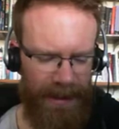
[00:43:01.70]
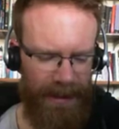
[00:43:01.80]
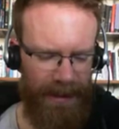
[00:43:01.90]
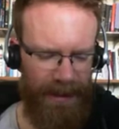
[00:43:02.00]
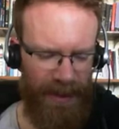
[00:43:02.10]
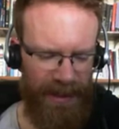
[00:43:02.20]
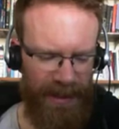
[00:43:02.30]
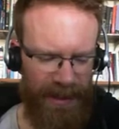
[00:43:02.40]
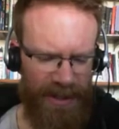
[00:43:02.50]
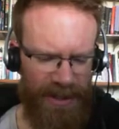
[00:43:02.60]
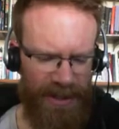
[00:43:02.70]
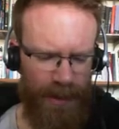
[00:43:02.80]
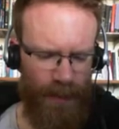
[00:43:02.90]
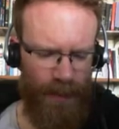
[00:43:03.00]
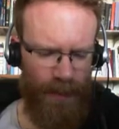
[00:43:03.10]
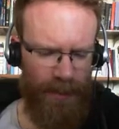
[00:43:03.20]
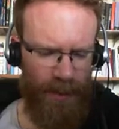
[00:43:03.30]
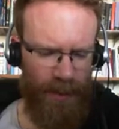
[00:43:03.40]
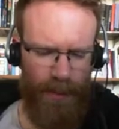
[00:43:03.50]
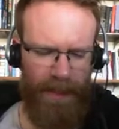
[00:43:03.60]
uh, but Gilgamesh is like a wild
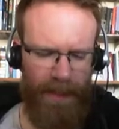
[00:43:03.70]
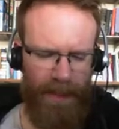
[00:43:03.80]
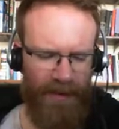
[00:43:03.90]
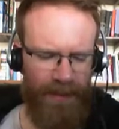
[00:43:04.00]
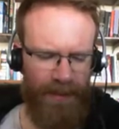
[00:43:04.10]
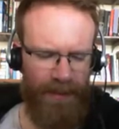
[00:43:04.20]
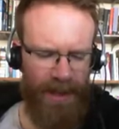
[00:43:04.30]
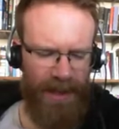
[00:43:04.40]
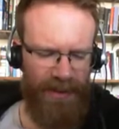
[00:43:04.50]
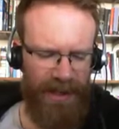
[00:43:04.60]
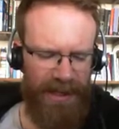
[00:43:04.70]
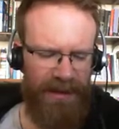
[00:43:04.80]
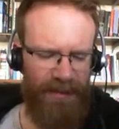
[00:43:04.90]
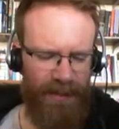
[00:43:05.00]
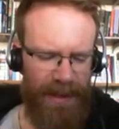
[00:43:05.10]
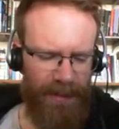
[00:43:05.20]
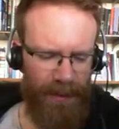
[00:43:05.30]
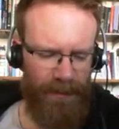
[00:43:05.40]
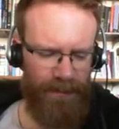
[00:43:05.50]
bull, more powerful than any of the people.